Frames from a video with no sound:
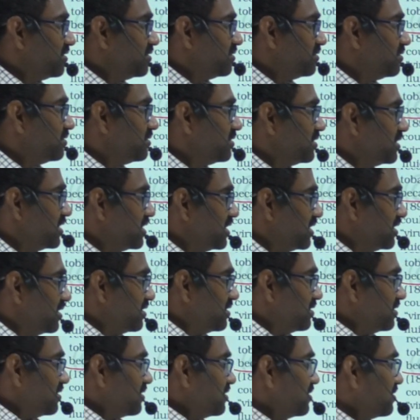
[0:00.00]
to
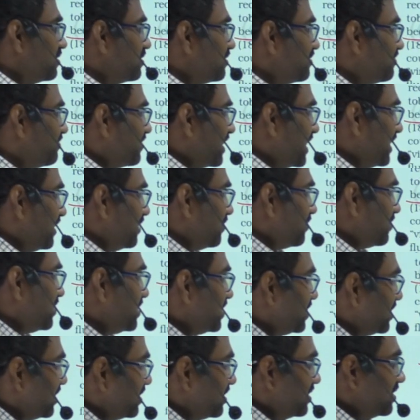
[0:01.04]
find out
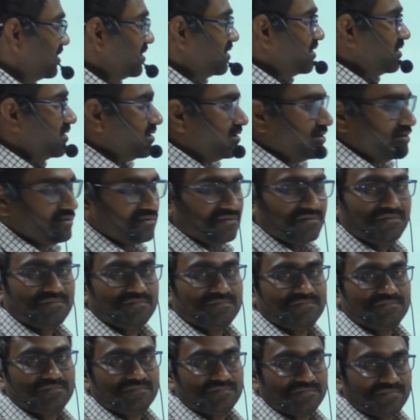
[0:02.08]
the
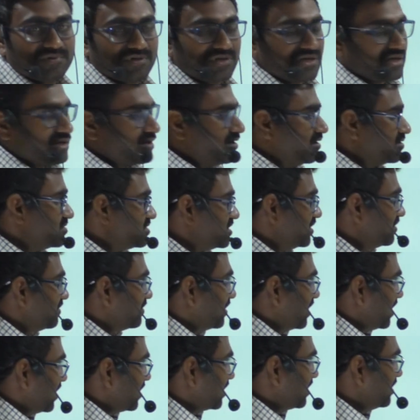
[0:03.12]
causative
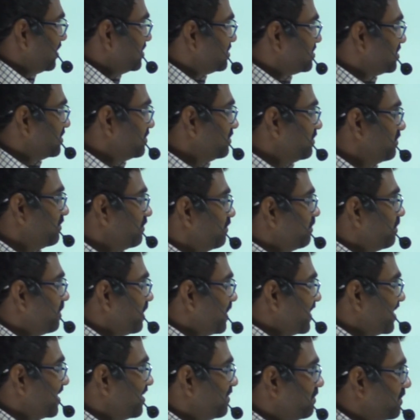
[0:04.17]
organism,
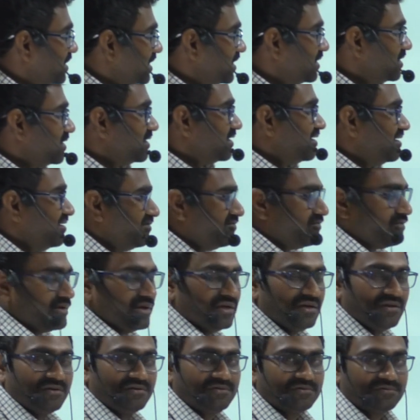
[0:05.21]
but he
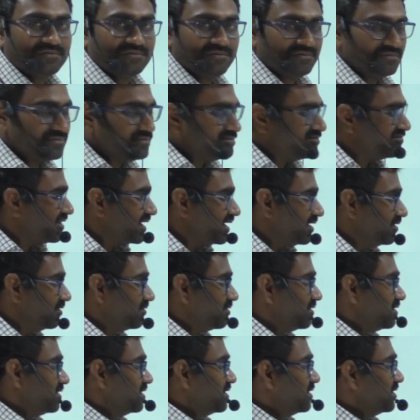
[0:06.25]
failed to find
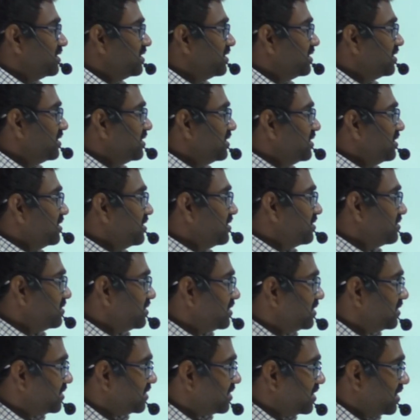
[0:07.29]
out the
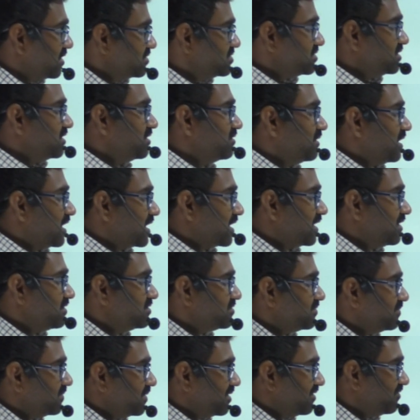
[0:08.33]
that causative
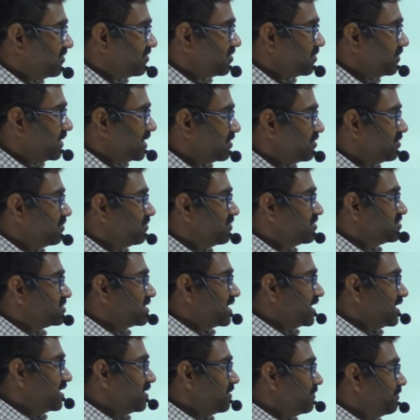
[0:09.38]
organism of tobacco
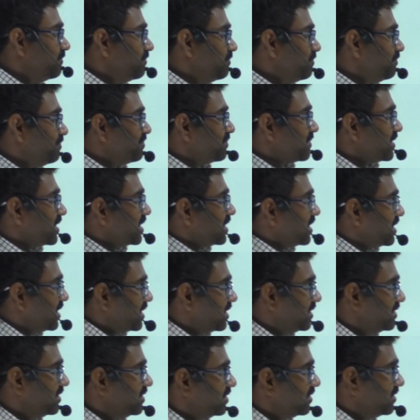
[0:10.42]
mosaic. And
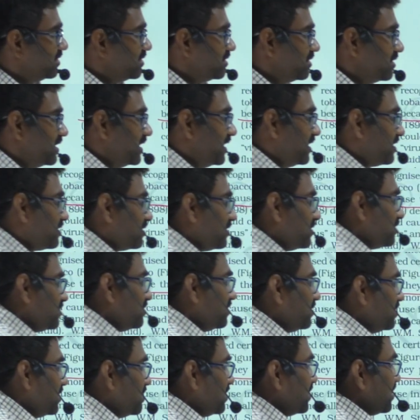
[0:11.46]
here later on,
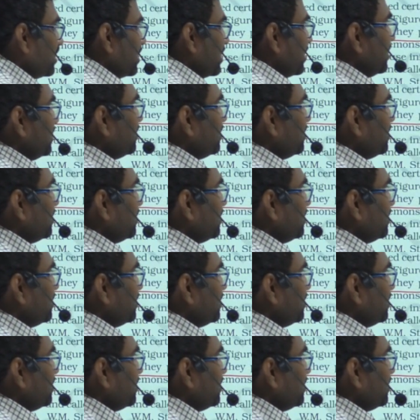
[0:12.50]
and